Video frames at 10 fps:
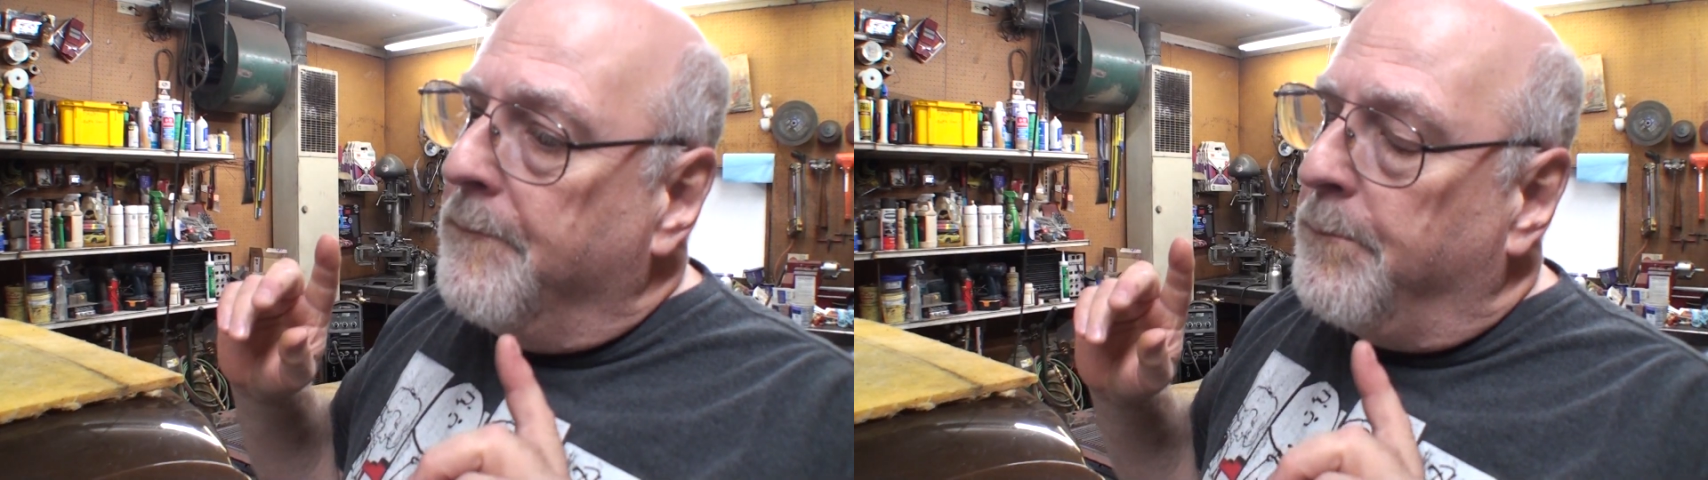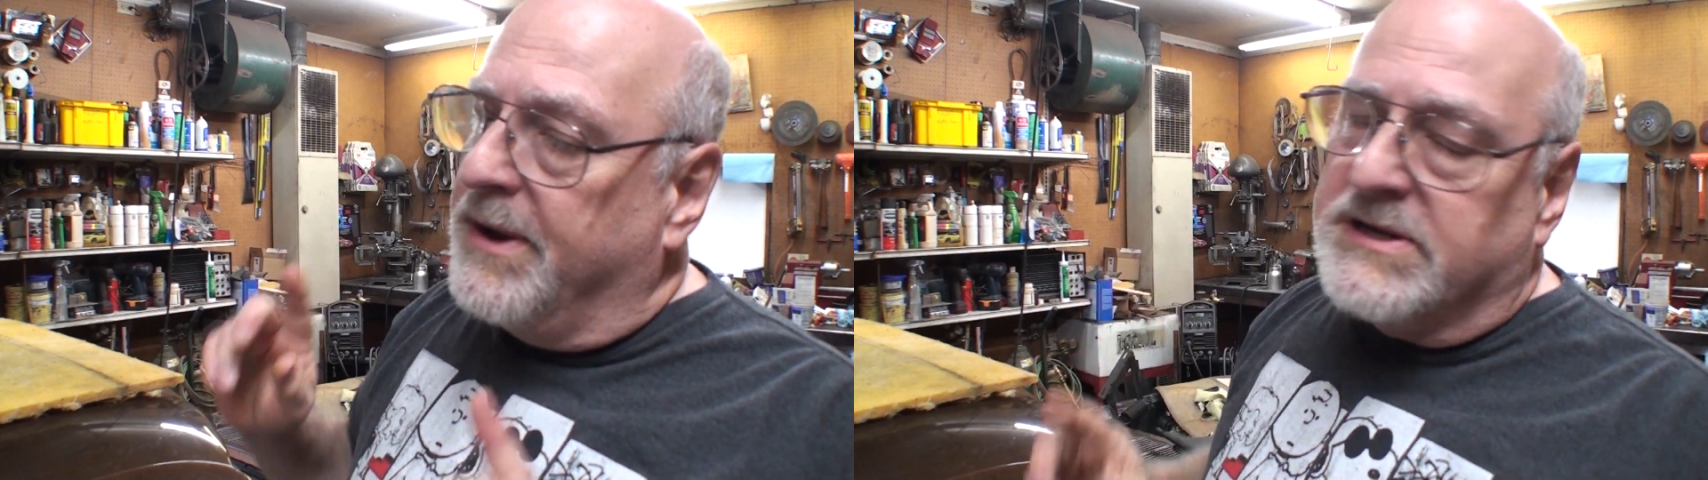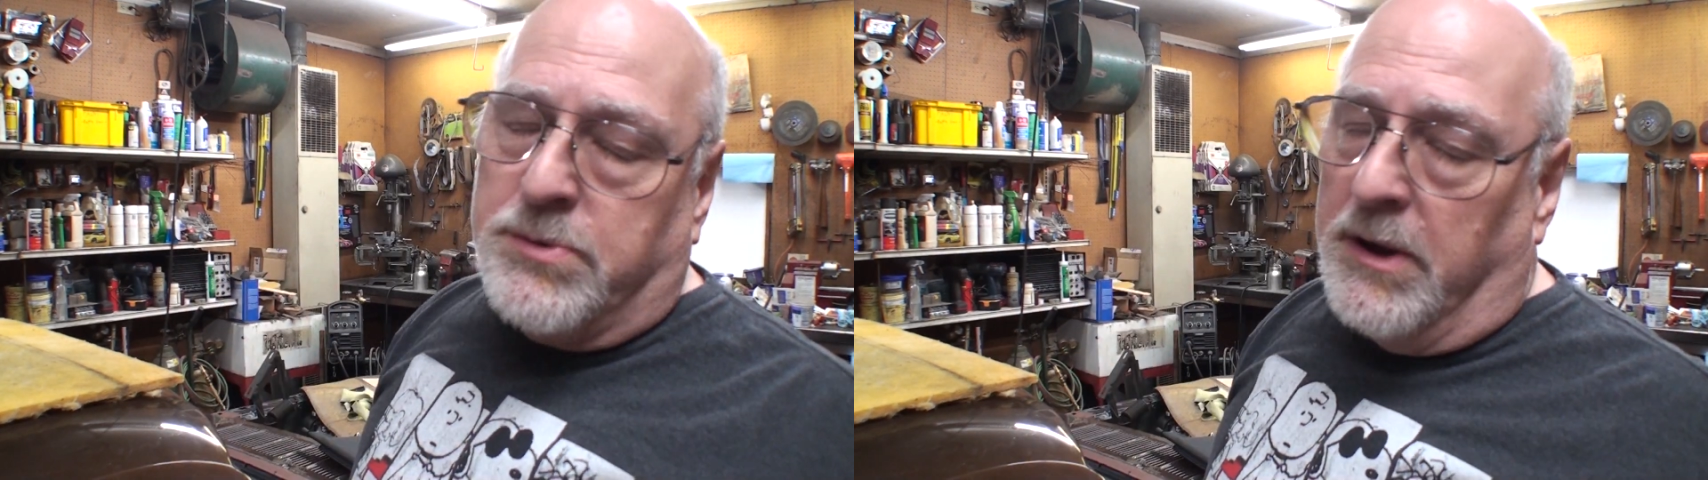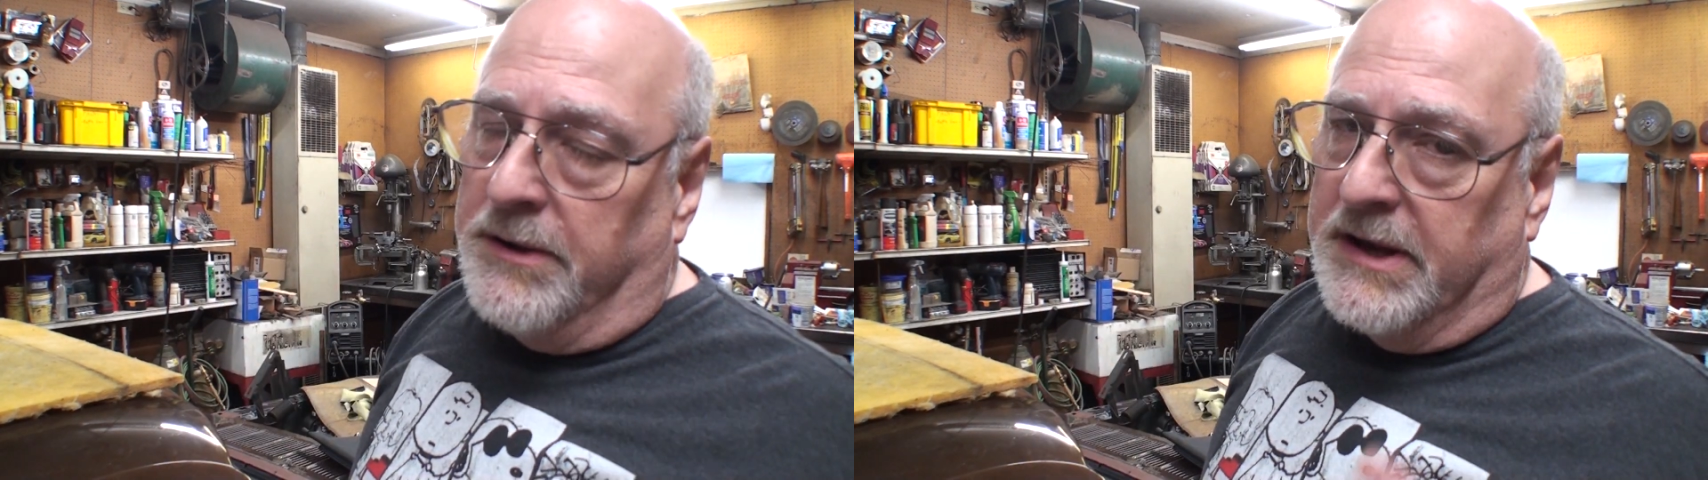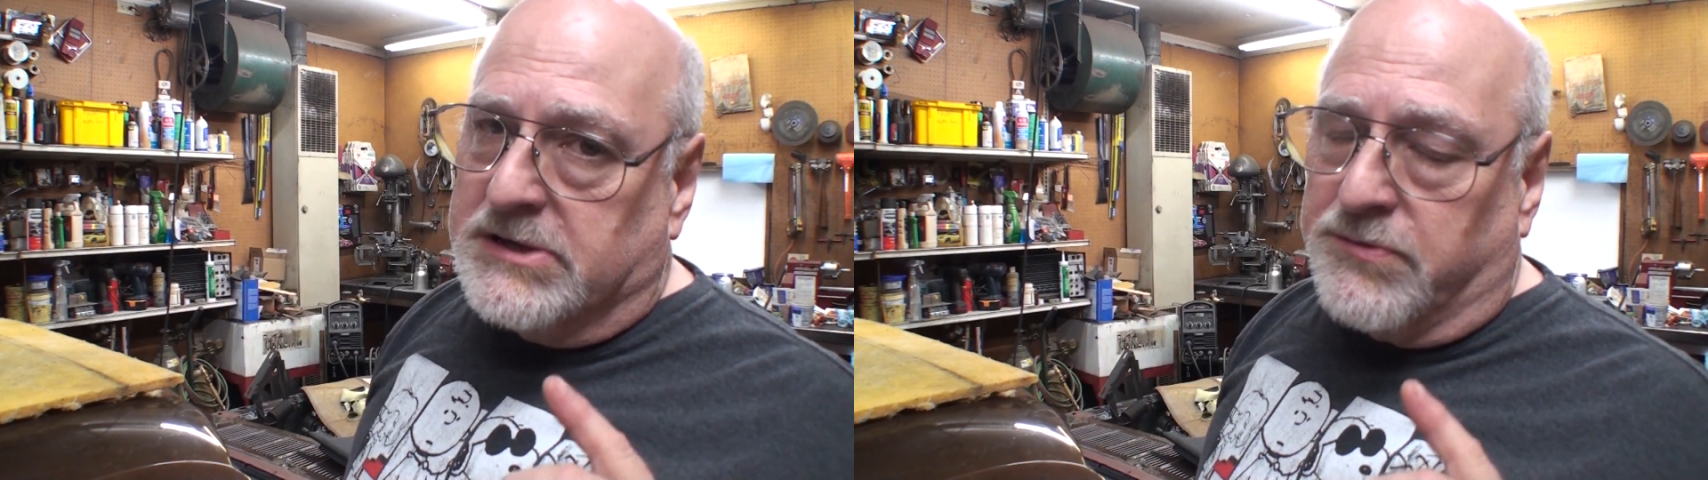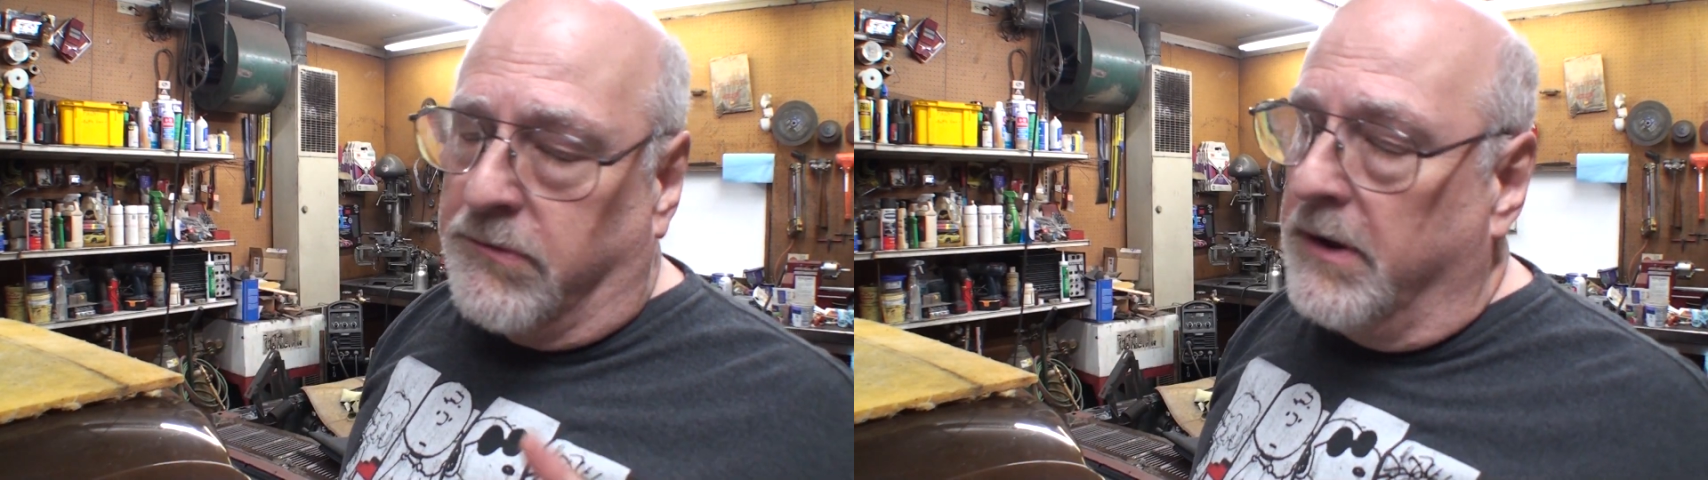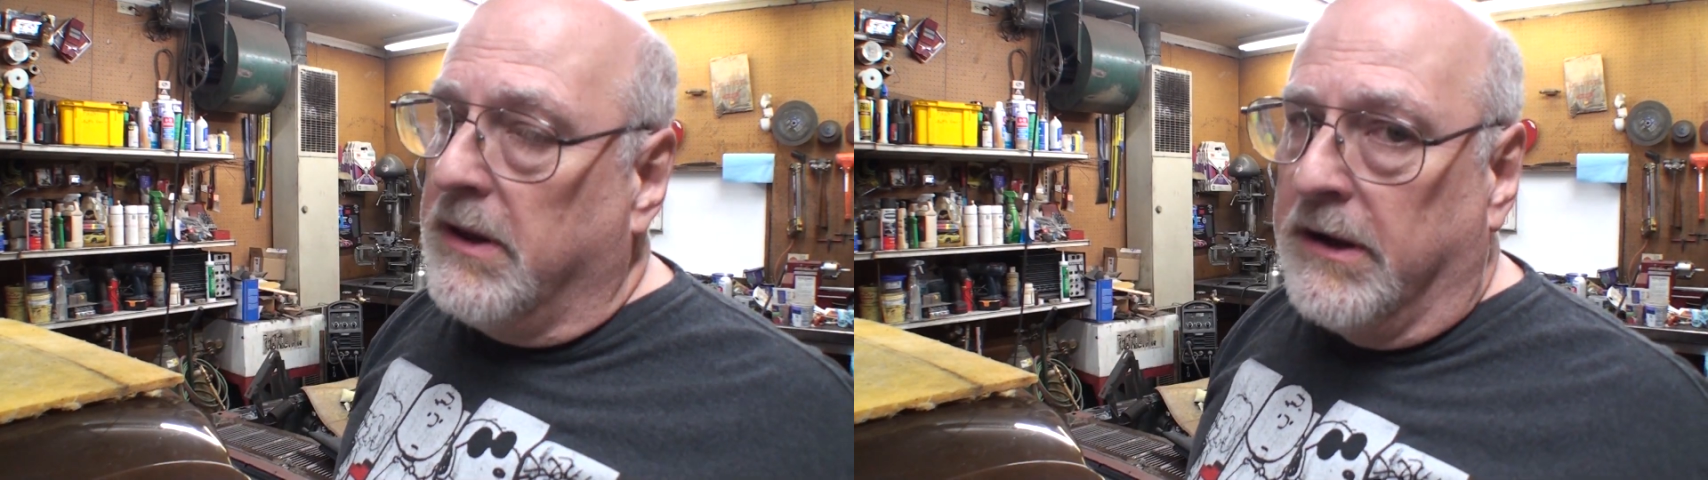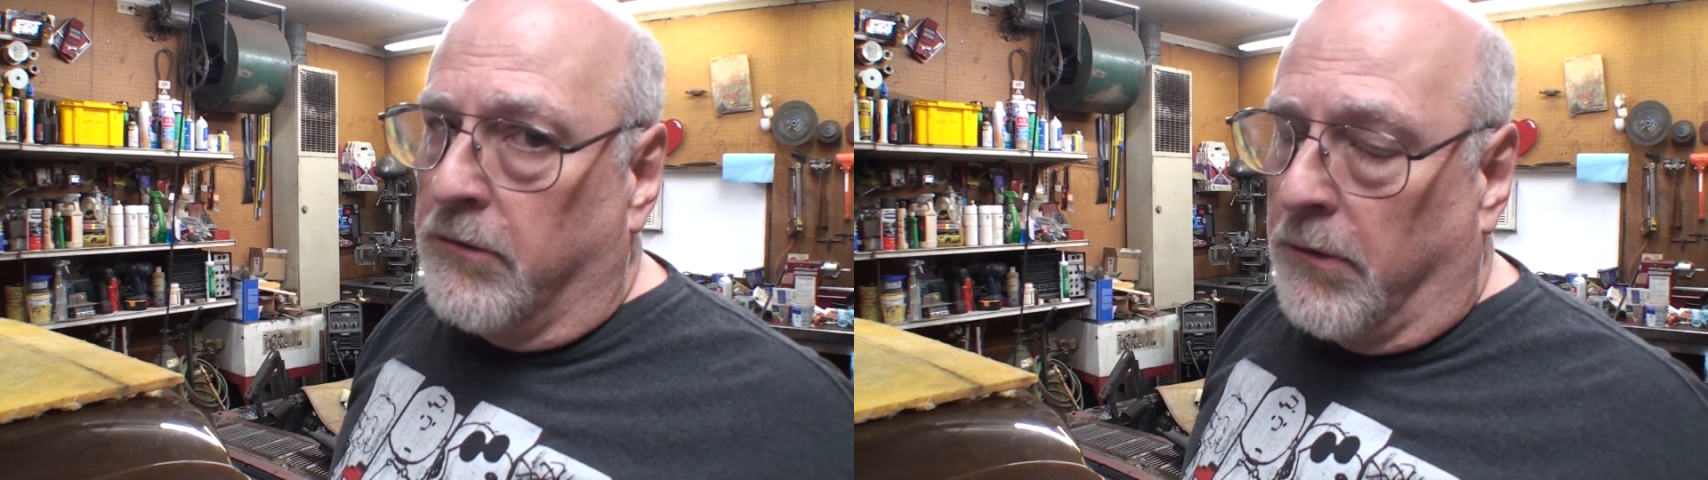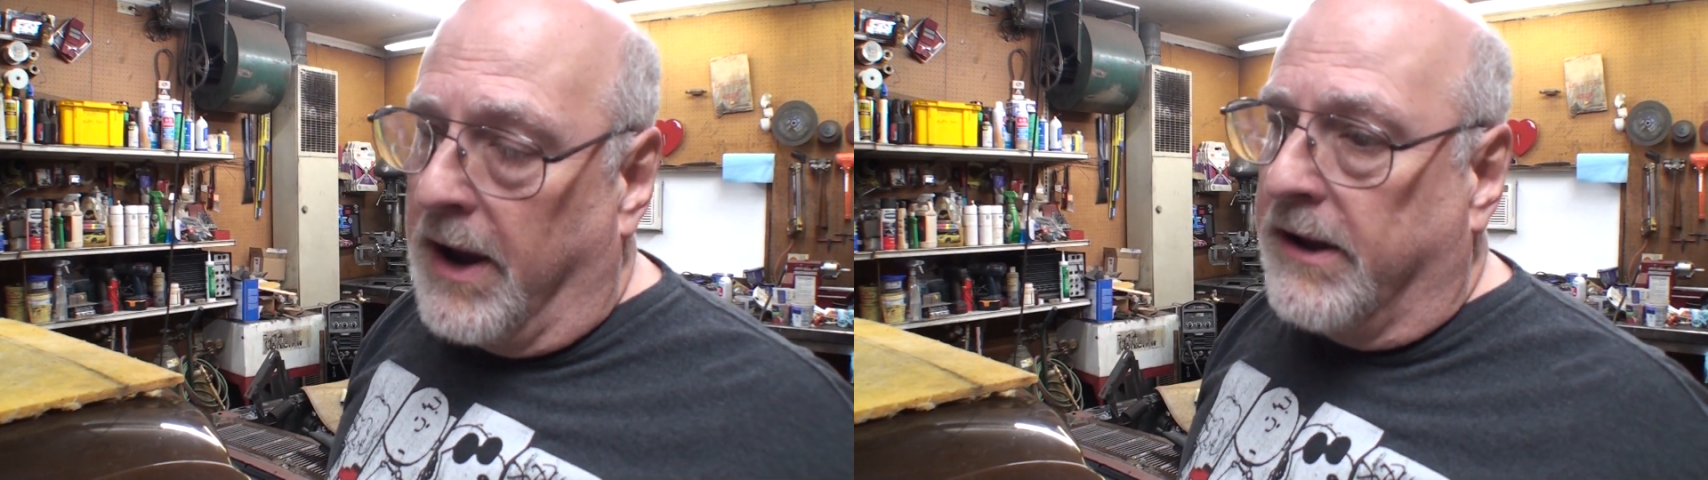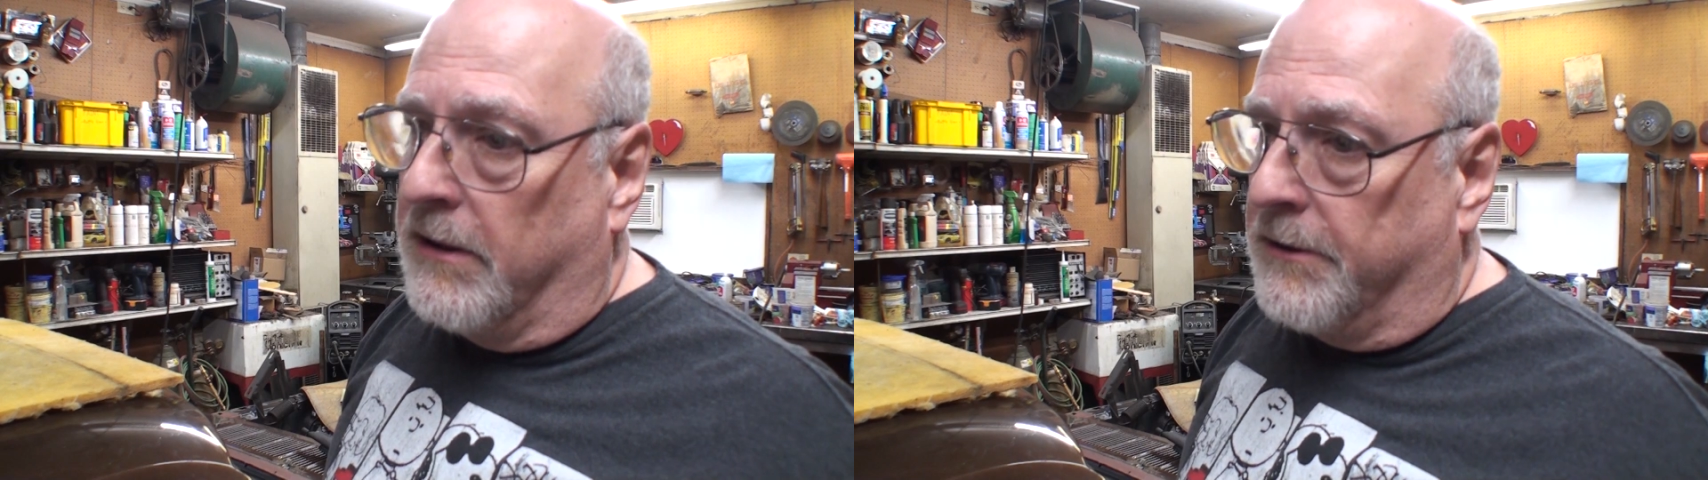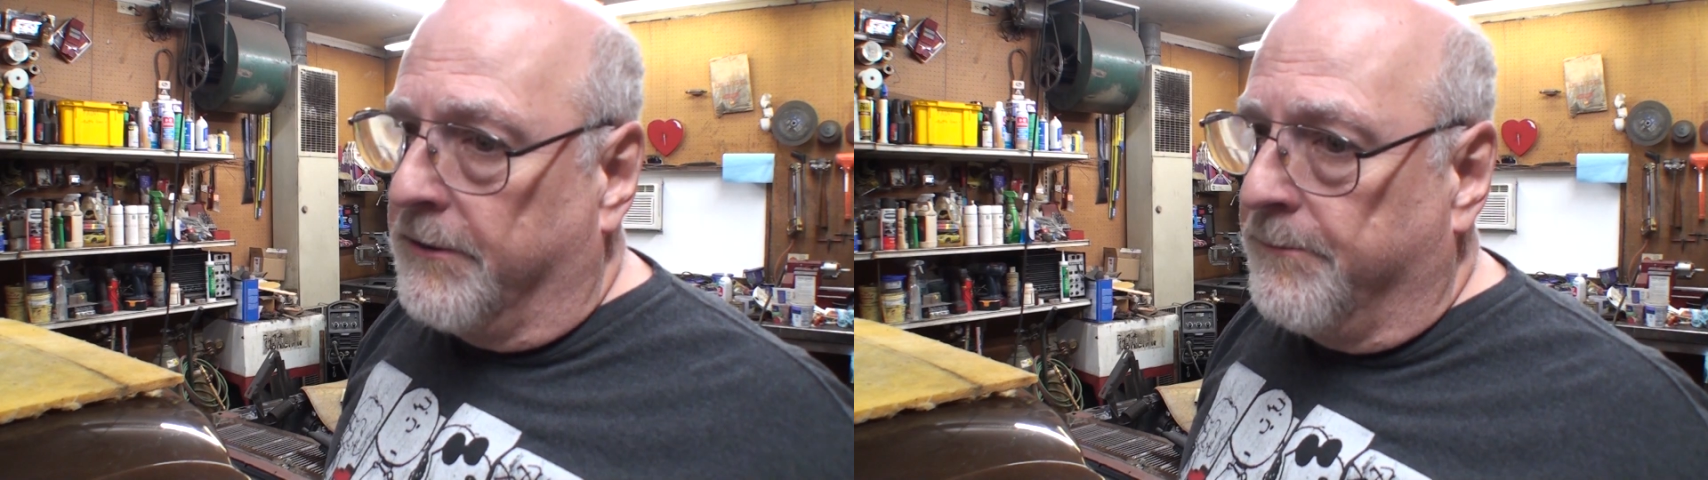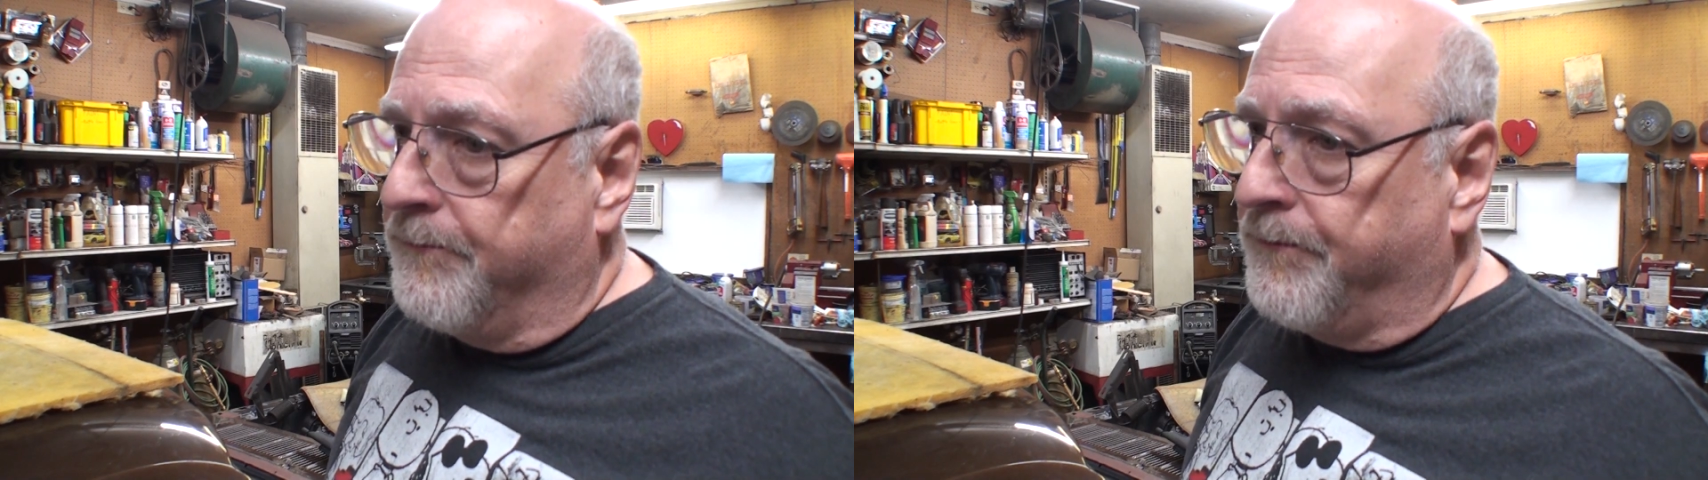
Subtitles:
pinch weld is really irregular.